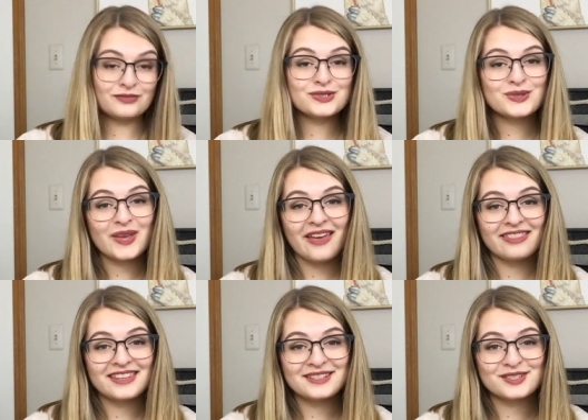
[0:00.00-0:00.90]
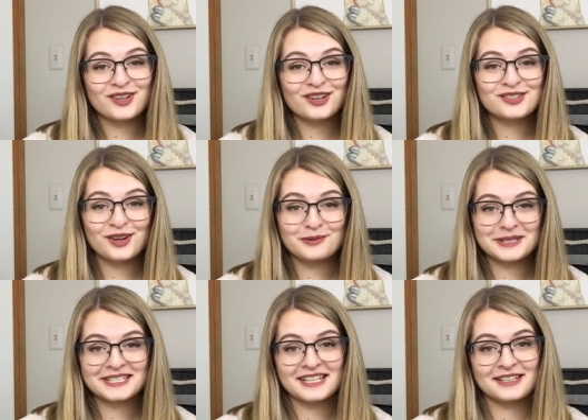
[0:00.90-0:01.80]
So yeah, these socks are
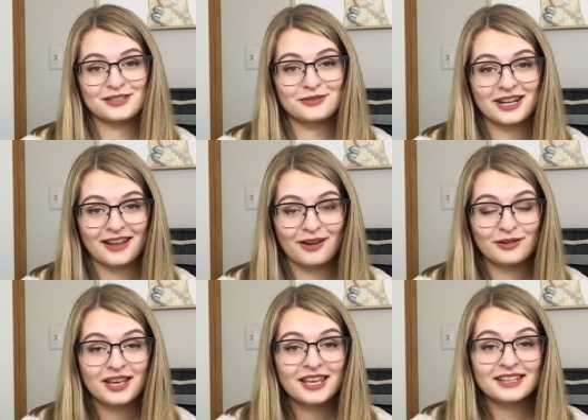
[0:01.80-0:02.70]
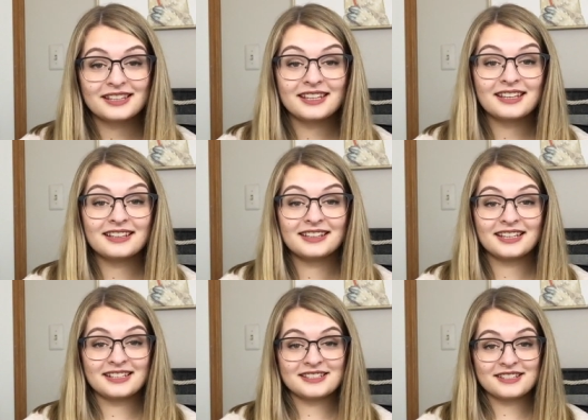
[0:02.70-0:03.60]
being tested right now. The
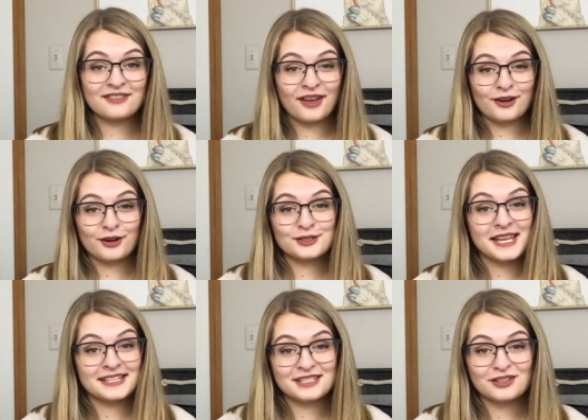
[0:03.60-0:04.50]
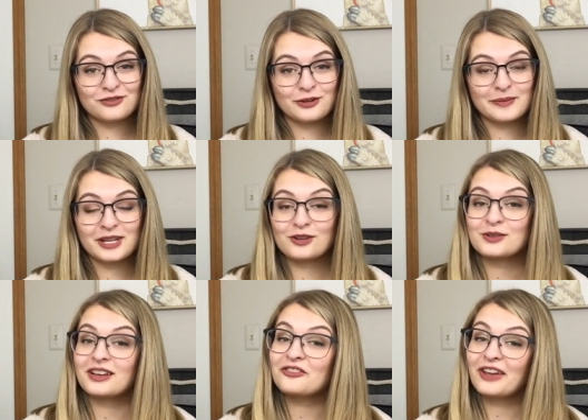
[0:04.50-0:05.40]
ladies that are testing for me are
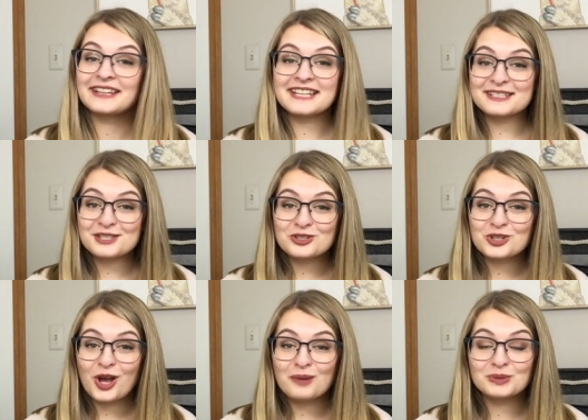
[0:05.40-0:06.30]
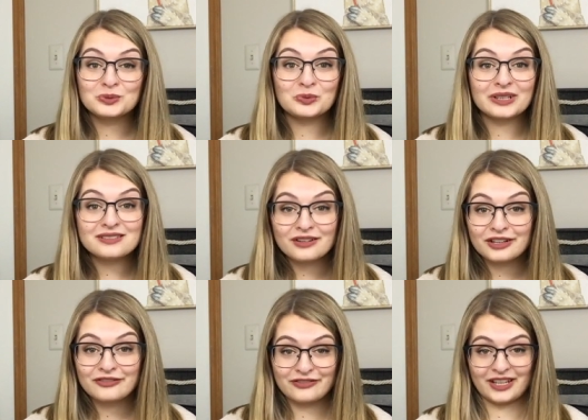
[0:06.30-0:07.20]
doing a fantastic job. One is
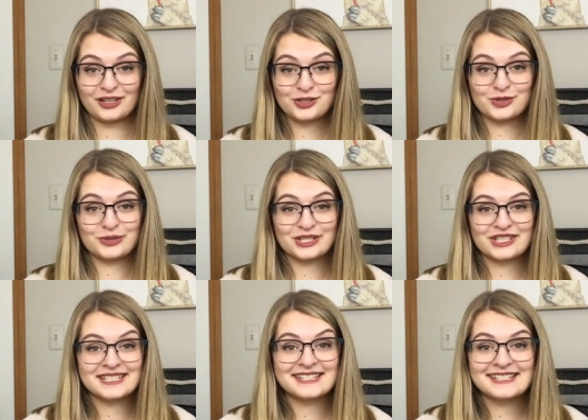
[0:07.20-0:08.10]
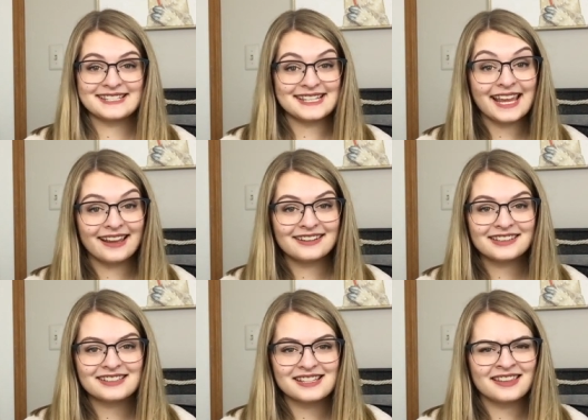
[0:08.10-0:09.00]
already finished, which is insane
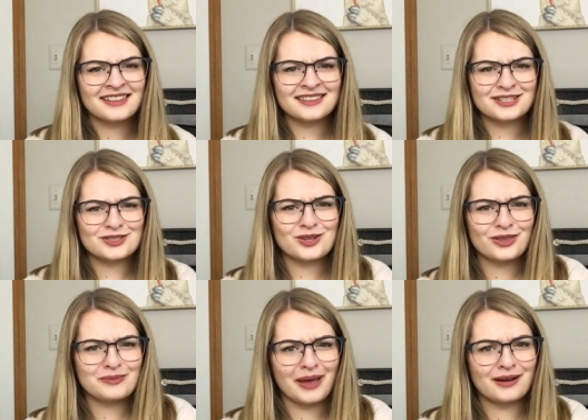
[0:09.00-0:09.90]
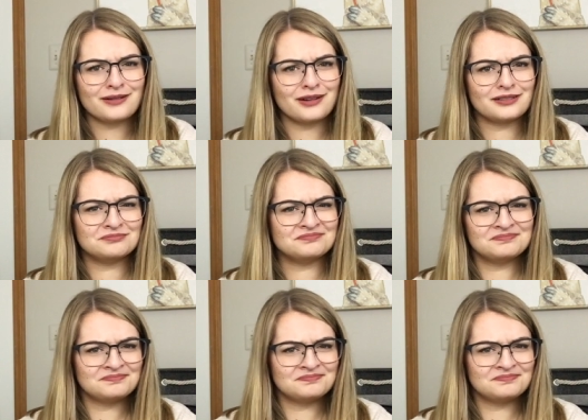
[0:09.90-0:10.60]
because I think they just got the pattern on